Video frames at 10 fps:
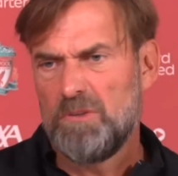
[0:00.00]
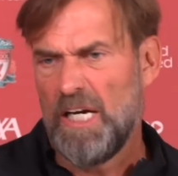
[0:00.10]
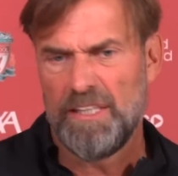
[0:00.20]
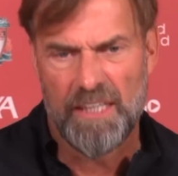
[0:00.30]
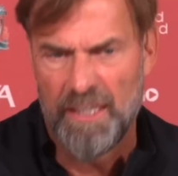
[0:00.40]

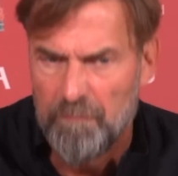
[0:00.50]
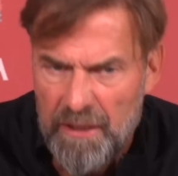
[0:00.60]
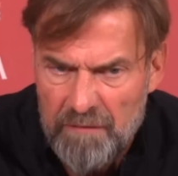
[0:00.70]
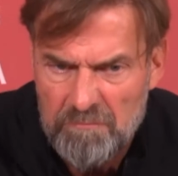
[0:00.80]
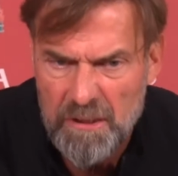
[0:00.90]
Tight game,
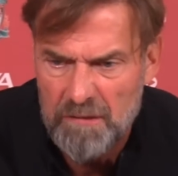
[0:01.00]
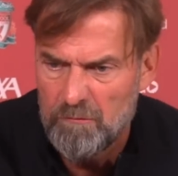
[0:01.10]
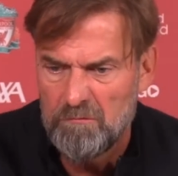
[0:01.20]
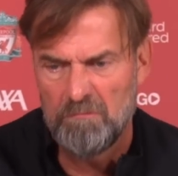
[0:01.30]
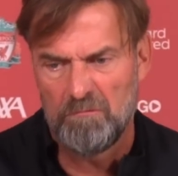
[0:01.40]

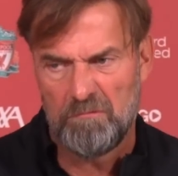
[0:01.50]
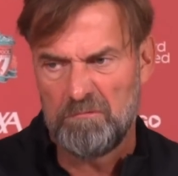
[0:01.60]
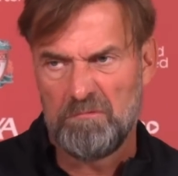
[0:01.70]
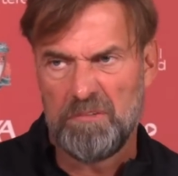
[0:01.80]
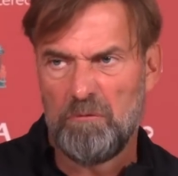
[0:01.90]

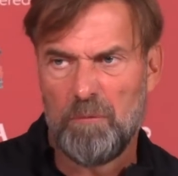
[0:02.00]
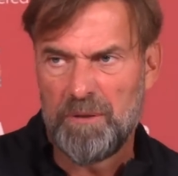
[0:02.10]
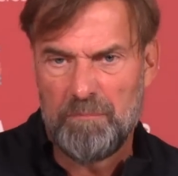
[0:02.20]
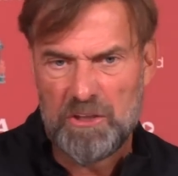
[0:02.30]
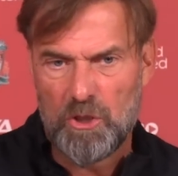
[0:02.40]
but
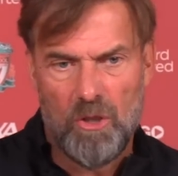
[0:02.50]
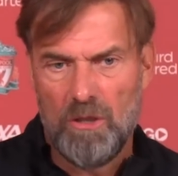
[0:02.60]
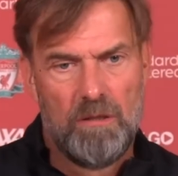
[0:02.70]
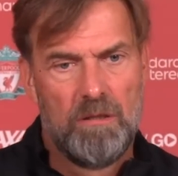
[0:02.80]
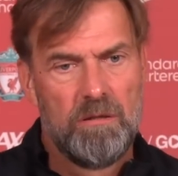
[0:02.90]
pretty much
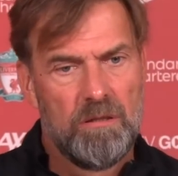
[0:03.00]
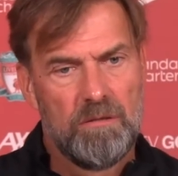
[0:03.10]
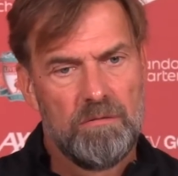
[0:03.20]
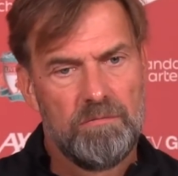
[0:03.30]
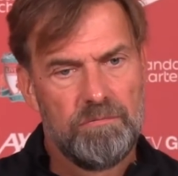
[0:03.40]
all.
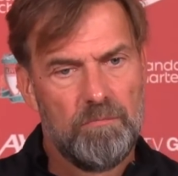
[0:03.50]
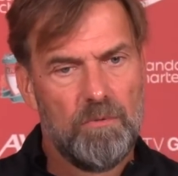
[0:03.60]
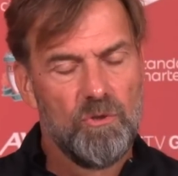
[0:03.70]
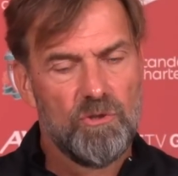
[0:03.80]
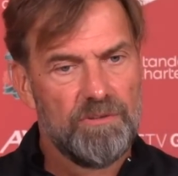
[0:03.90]

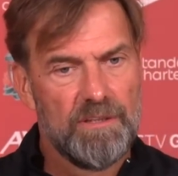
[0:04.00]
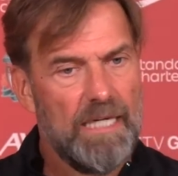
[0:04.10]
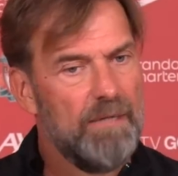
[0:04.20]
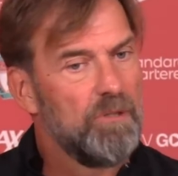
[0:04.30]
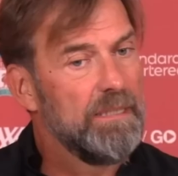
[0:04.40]
Most of the
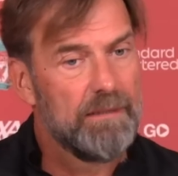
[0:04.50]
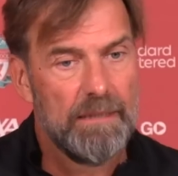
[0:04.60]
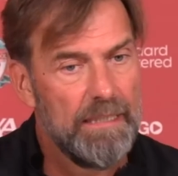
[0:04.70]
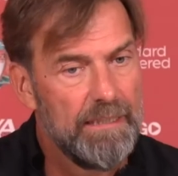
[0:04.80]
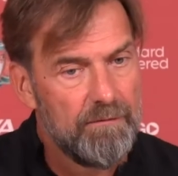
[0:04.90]
time, really
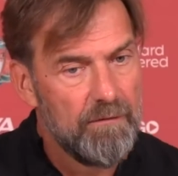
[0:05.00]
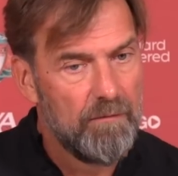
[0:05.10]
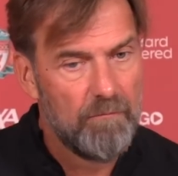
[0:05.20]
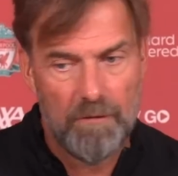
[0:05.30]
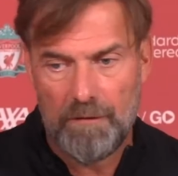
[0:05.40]
tied.
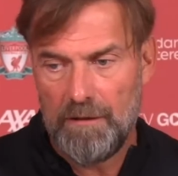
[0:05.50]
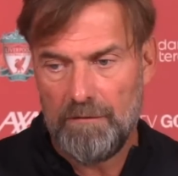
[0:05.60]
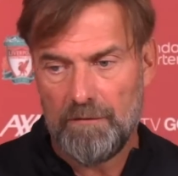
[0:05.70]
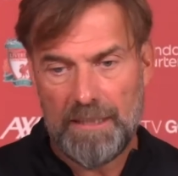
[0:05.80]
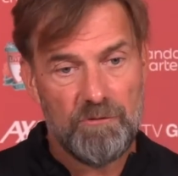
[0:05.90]

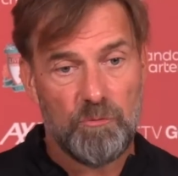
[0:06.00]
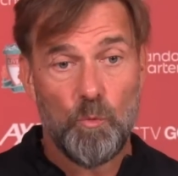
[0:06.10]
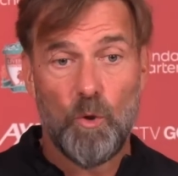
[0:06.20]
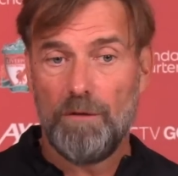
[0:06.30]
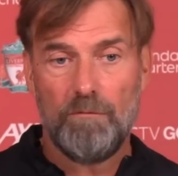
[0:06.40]
The games
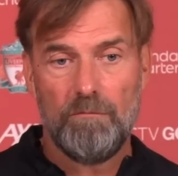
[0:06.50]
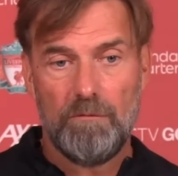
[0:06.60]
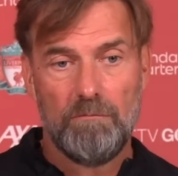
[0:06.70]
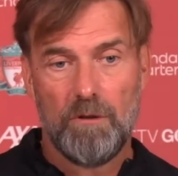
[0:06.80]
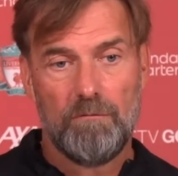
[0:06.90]
we
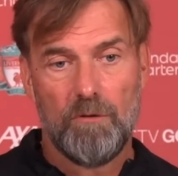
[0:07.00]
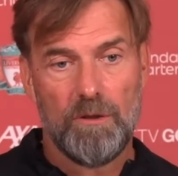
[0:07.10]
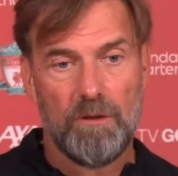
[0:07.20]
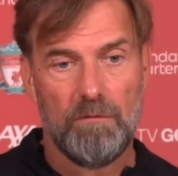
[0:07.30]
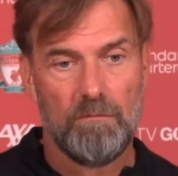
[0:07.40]
won
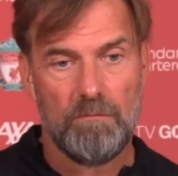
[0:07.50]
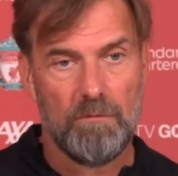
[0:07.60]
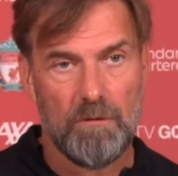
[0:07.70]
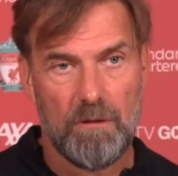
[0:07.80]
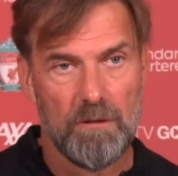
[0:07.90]
one
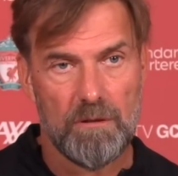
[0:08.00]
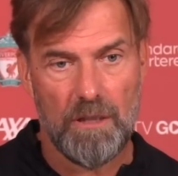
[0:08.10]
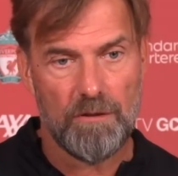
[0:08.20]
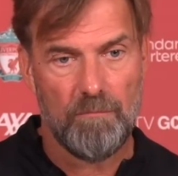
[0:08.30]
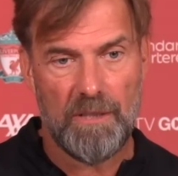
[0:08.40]
with the
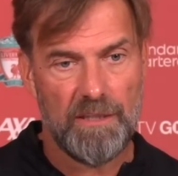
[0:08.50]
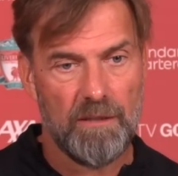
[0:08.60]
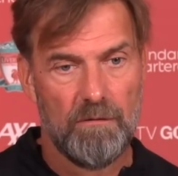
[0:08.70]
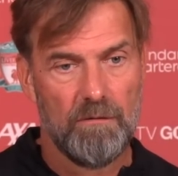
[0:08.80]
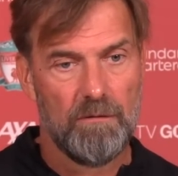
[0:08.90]
Sadio
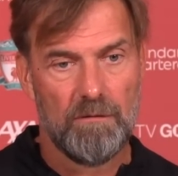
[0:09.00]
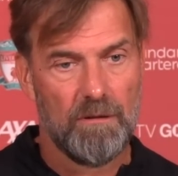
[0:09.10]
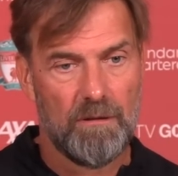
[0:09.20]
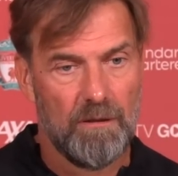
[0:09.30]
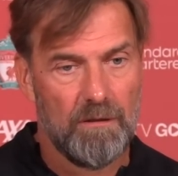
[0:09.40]
Mane goal,
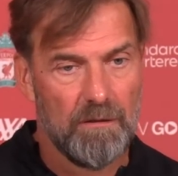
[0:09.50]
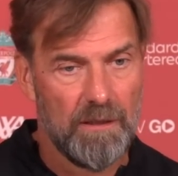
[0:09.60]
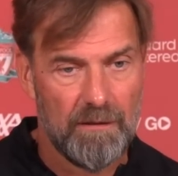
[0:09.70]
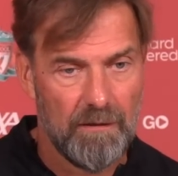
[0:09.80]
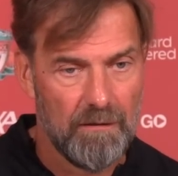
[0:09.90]
I think
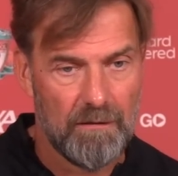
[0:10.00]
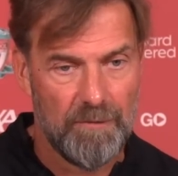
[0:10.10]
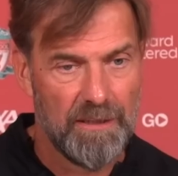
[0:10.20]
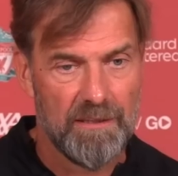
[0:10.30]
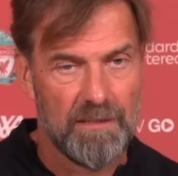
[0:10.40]
90th
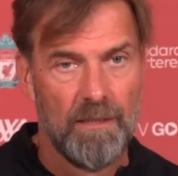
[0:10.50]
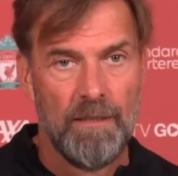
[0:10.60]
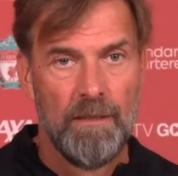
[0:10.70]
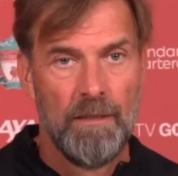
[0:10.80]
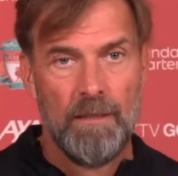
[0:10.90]
minute.
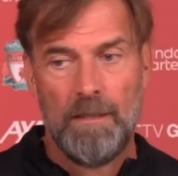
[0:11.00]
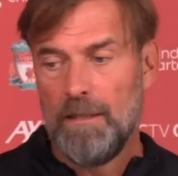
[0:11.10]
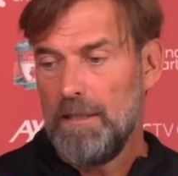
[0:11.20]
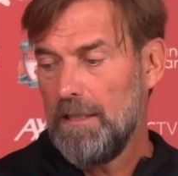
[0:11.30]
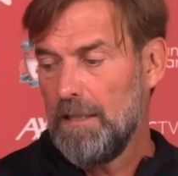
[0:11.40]

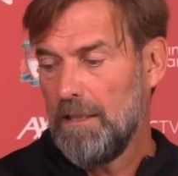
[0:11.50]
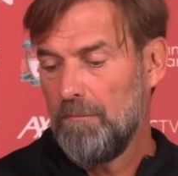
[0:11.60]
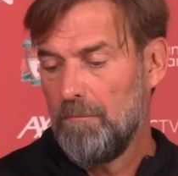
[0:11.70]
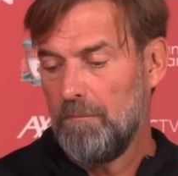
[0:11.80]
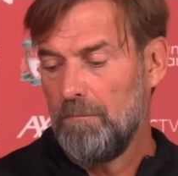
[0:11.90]
It's
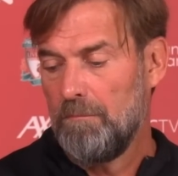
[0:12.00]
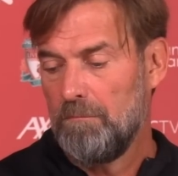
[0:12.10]
a